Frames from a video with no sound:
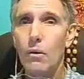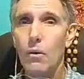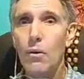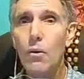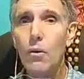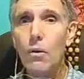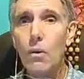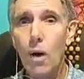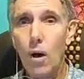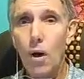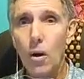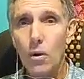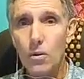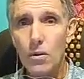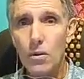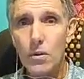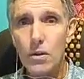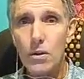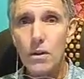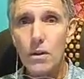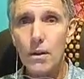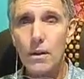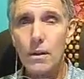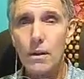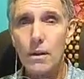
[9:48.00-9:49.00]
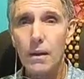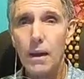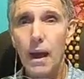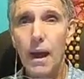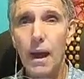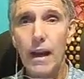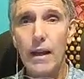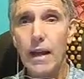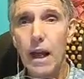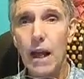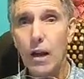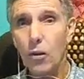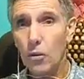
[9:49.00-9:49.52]
glucose.
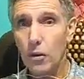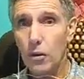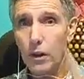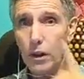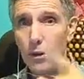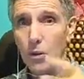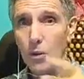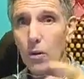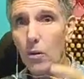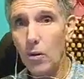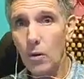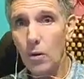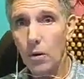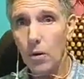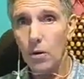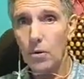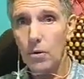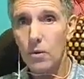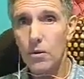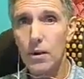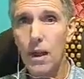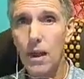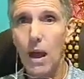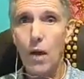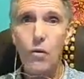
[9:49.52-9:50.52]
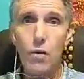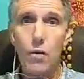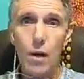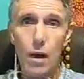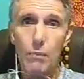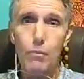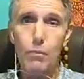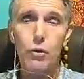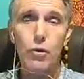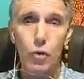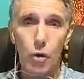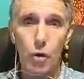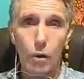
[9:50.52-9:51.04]
And not only glucose, now
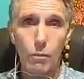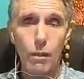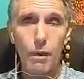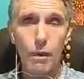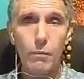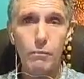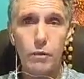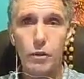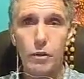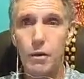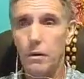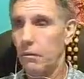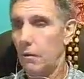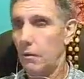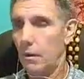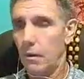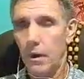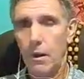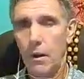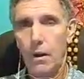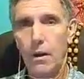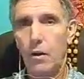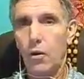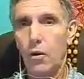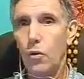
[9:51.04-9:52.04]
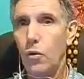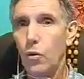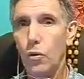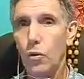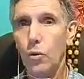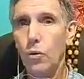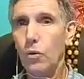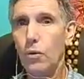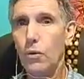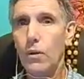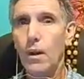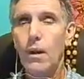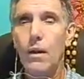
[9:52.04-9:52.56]
you're absorbing,
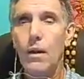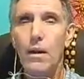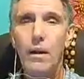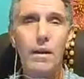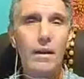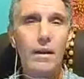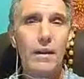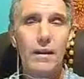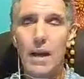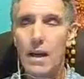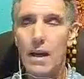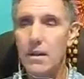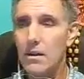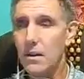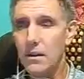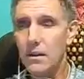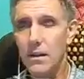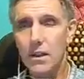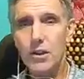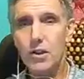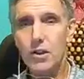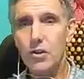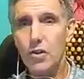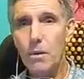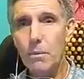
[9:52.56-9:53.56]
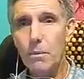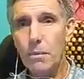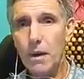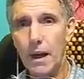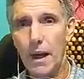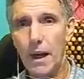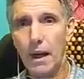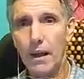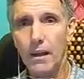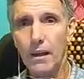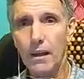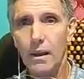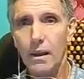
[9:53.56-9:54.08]
GLUT doesn't
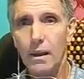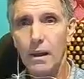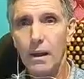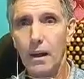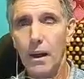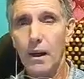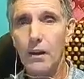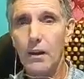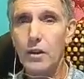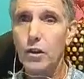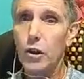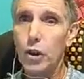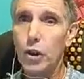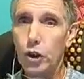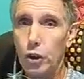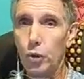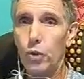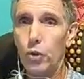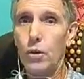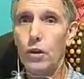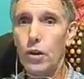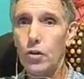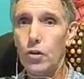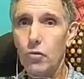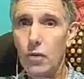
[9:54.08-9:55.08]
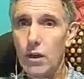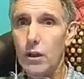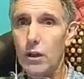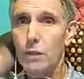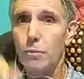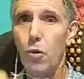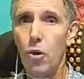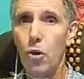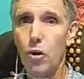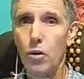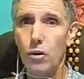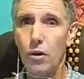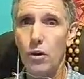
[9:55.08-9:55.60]
discriminate. It's a sugar
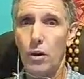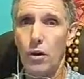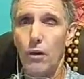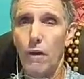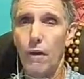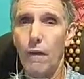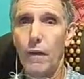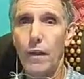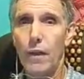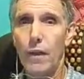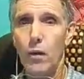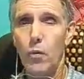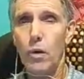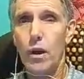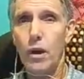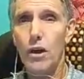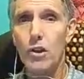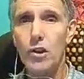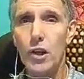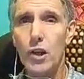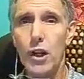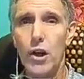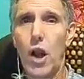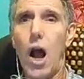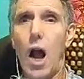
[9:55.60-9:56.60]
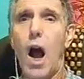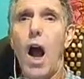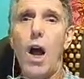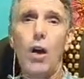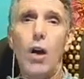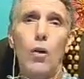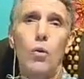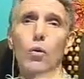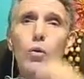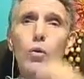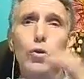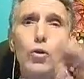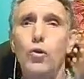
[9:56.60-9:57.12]
transporter. We are saying,
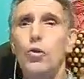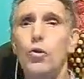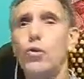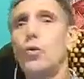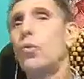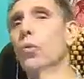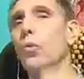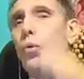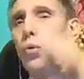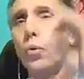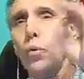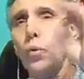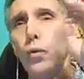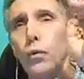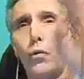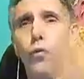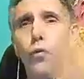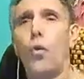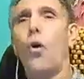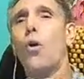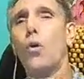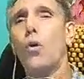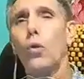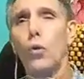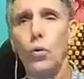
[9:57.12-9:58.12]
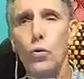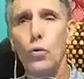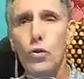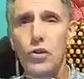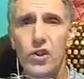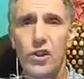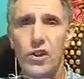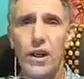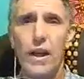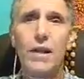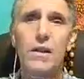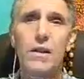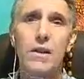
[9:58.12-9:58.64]
GLUT 2, GLUT 4,
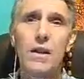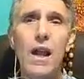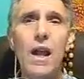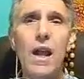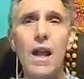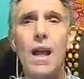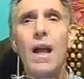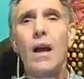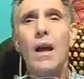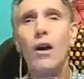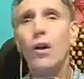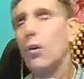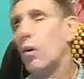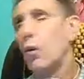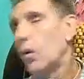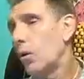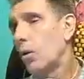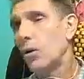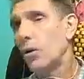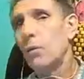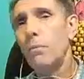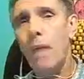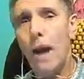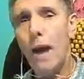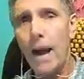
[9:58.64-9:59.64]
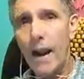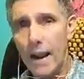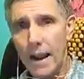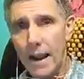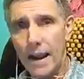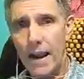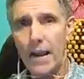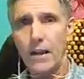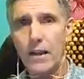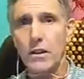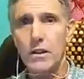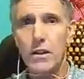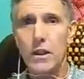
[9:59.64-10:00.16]
GLUT 6, GLUT my
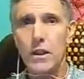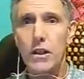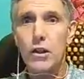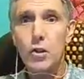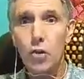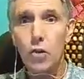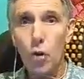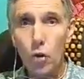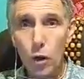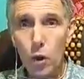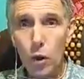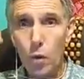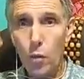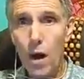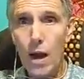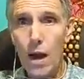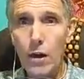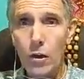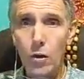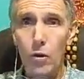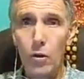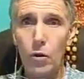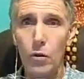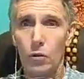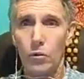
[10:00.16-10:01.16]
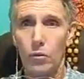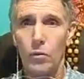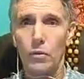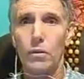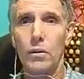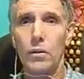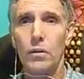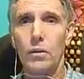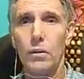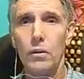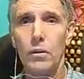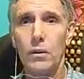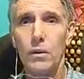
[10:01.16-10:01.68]
ass. It's only one
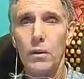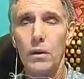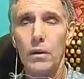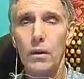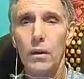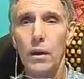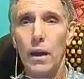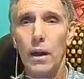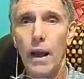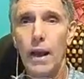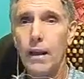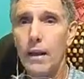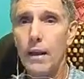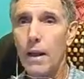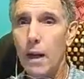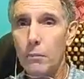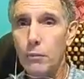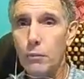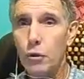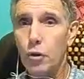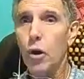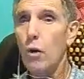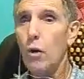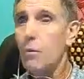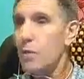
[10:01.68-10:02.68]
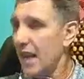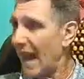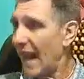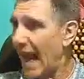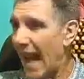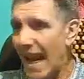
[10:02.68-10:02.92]
GLUT. And it absorbs